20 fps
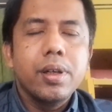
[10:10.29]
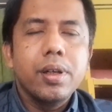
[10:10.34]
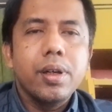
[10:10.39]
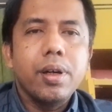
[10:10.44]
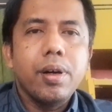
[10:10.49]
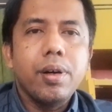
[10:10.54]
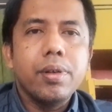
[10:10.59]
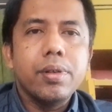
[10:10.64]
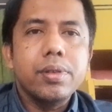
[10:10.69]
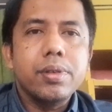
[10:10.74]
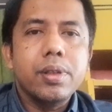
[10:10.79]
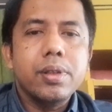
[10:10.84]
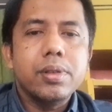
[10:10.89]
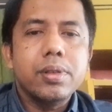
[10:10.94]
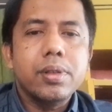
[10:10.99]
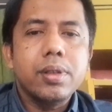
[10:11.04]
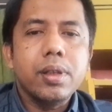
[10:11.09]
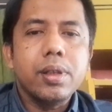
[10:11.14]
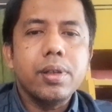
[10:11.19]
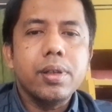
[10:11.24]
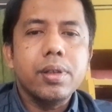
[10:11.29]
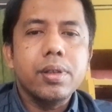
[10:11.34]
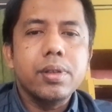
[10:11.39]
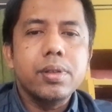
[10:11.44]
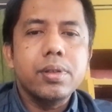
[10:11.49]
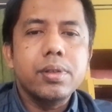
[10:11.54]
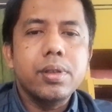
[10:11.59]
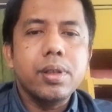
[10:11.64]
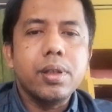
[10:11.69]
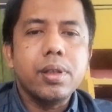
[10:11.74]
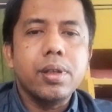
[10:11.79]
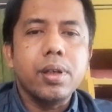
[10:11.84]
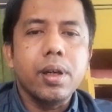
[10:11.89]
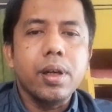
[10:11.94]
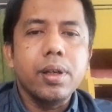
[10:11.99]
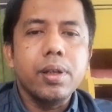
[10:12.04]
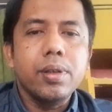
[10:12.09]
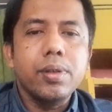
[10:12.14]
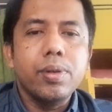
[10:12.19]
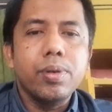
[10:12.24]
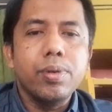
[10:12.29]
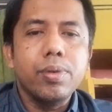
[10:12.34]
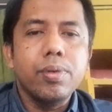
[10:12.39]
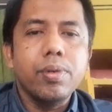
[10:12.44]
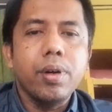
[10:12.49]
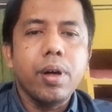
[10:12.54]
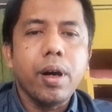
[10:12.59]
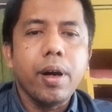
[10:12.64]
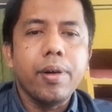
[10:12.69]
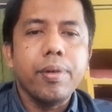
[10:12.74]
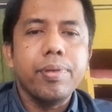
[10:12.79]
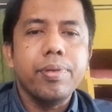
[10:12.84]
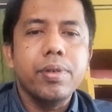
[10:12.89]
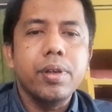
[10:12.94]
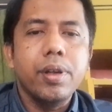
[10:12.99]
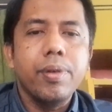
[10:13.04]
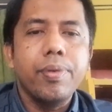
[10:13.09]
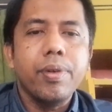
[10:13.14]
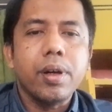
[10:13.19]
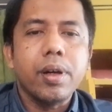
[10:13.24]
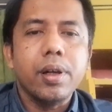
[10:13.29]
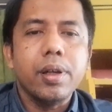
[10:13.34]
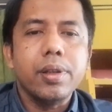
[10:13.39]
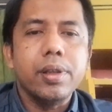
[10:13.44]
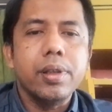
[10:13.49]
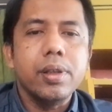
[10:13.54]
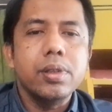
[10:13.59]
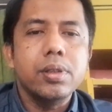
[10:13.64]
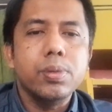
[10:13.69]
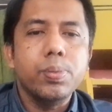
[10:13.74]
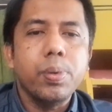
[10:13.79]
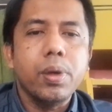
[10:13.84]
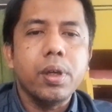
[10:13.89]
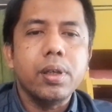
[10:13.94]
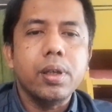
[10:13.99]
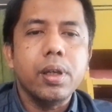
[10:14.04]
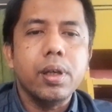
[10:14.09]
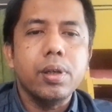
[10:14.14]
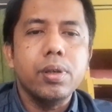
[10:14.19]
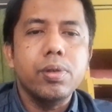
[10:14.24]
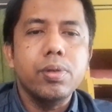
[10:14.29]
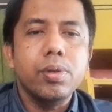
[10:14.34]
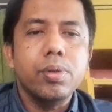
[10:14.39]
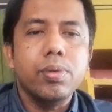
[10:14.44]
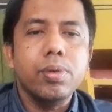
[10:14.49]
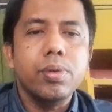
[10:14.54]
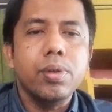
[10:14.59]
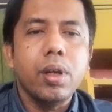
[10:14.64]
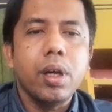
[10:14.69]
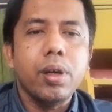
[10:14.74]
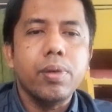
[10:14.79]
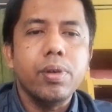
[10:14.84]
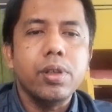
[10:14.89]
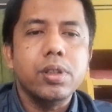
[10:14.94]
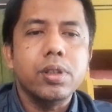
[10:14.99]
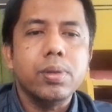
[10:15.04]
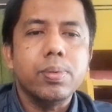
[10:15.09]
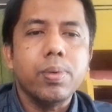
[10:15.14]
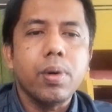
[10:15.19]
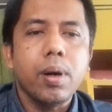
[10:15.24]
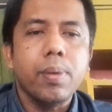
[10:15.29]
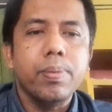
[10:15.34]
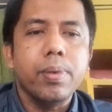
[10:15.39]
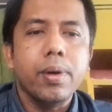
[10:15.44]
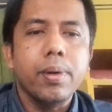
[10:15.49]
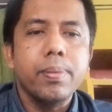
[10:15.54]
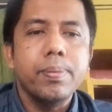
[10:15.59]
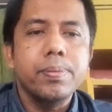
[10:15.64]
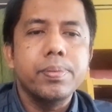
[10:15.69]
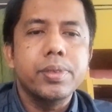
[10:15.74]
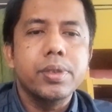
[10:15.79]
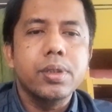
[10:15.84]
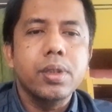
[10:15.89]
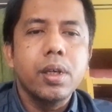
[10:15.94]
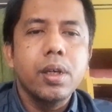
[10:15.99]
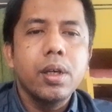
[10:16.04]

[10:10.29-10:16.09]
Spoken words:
Autistic children who have difficulty speaking due to language problems